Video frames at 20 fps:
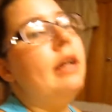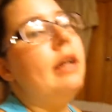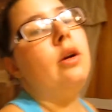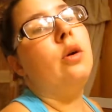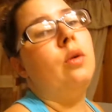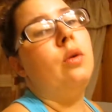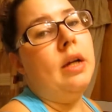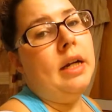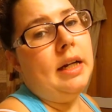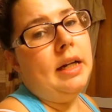
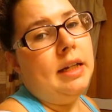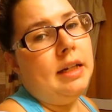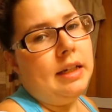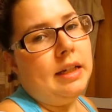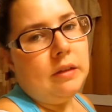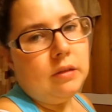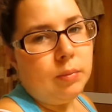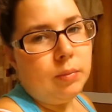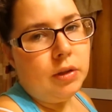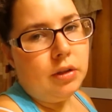go get it.
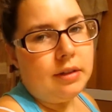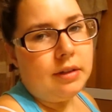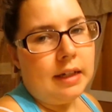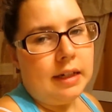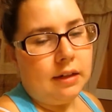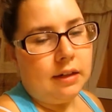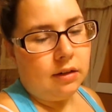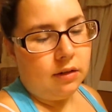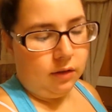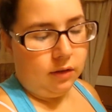It smells
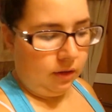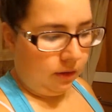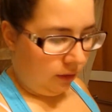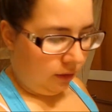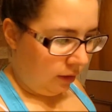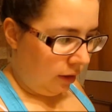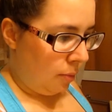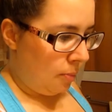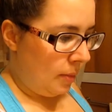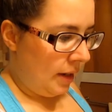like
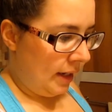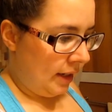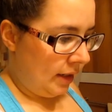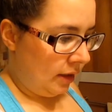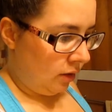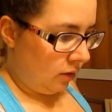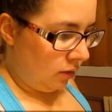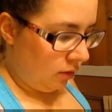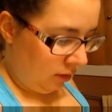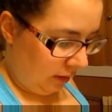a
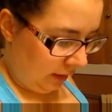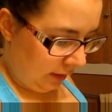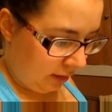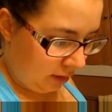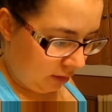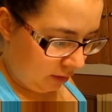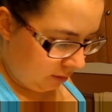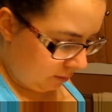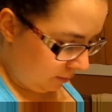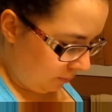man, like
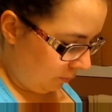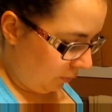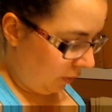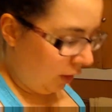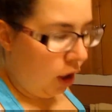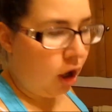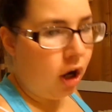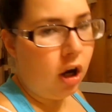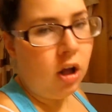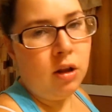a
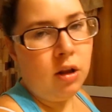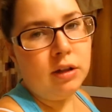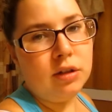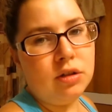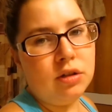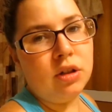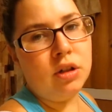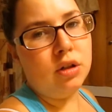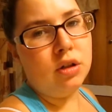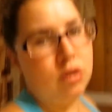
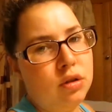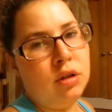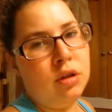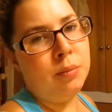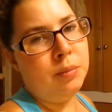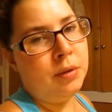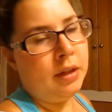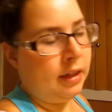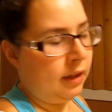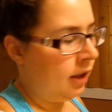Hollister or
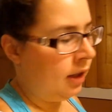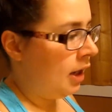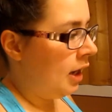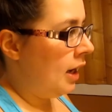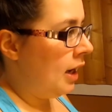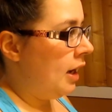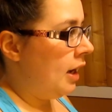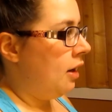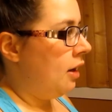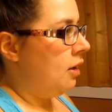something,
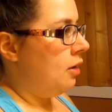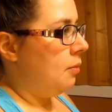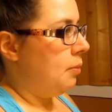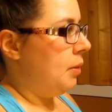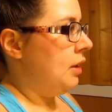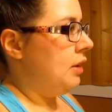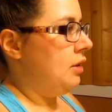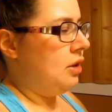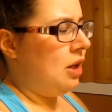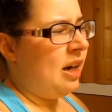
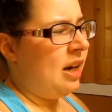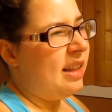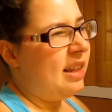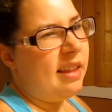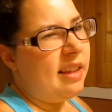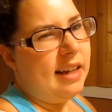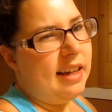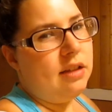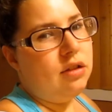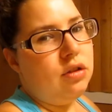but not
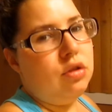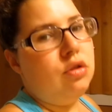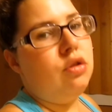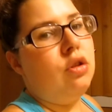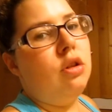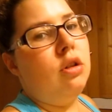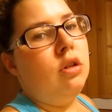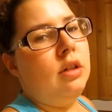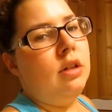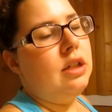that
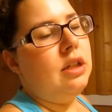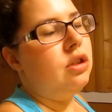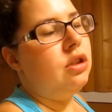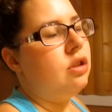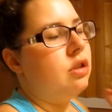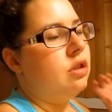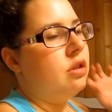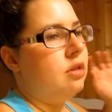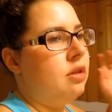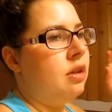strong. It's
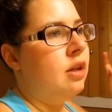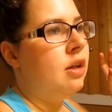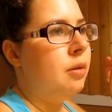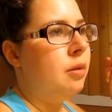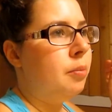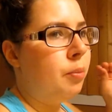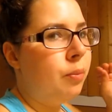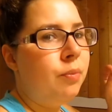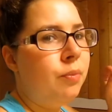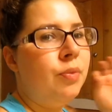just
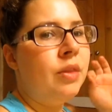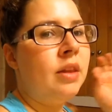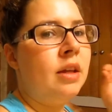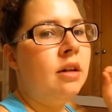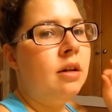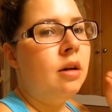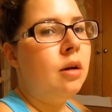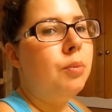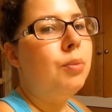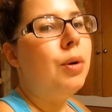
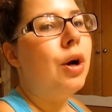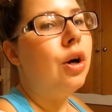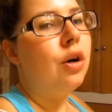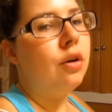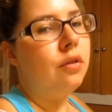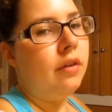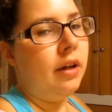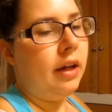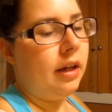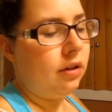
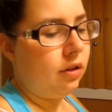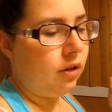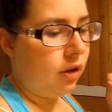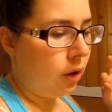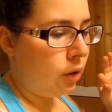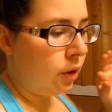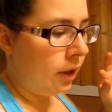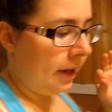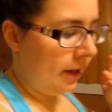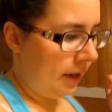perfect.
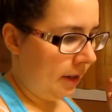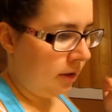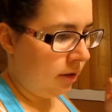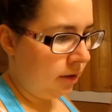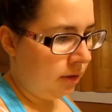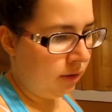Go get it.